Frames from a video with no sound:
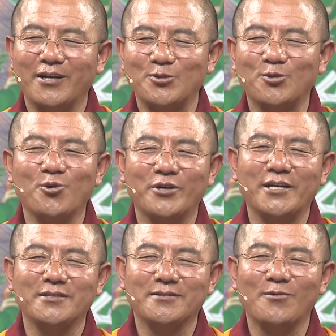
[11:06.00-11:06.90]
We all looked
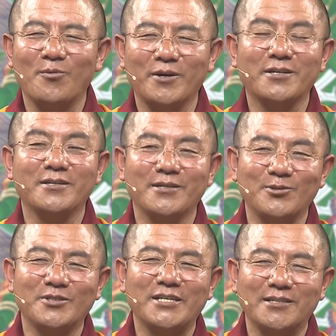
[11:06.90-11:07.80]
forward to the
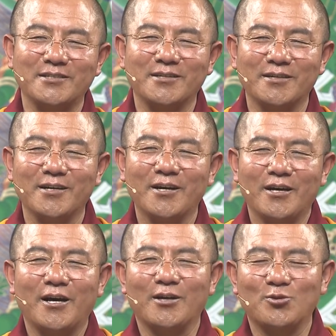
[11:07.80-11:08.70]
coming of the
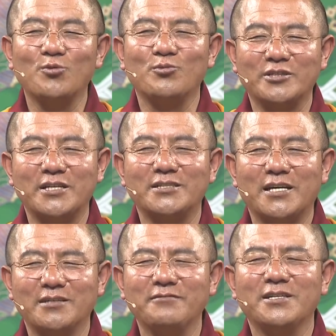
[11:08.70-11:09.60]
next New Year's Eve,
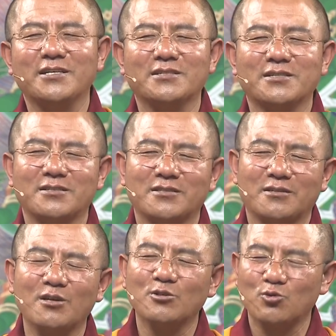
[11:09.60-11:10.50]

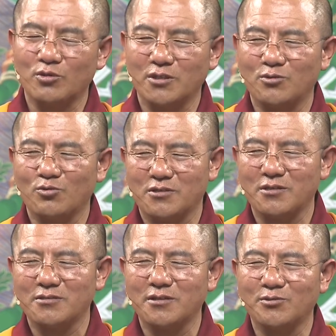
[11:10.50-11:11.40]
so we could see the
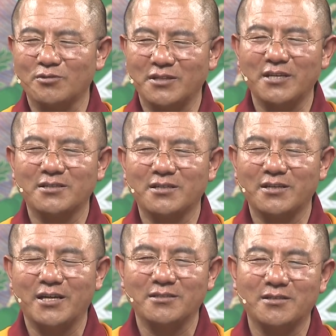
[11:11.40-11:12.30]
holy image of
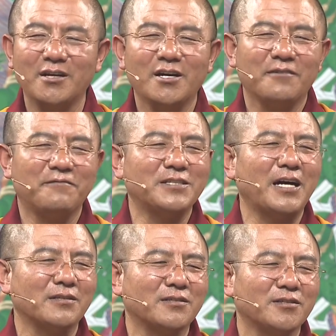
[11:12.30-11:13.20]
Tara again.
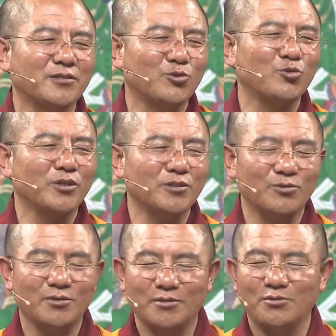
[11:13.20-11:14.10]

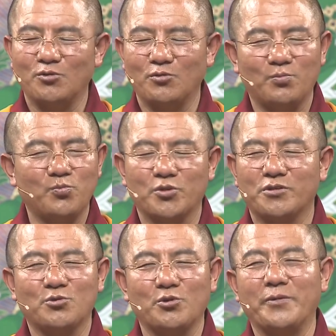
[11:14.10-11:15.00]
It was
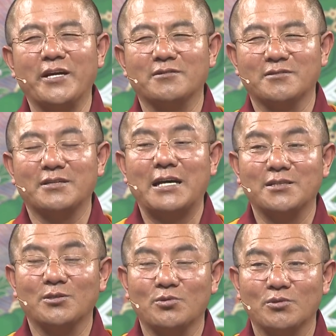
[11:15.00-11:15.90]
an unusual
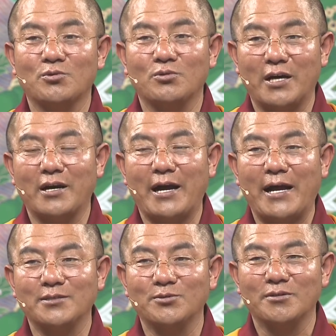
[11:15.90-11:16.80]
period of time
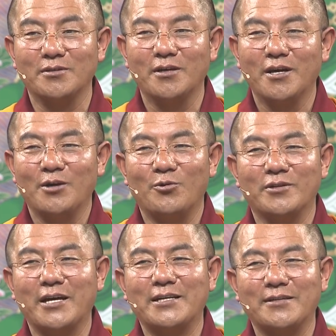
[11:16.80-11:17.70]
when the
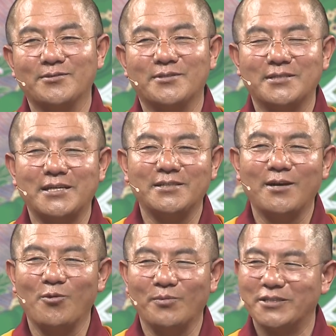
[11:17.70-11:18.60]
religious policy was
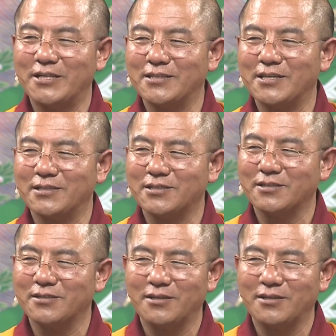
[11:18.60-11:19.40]
very strict.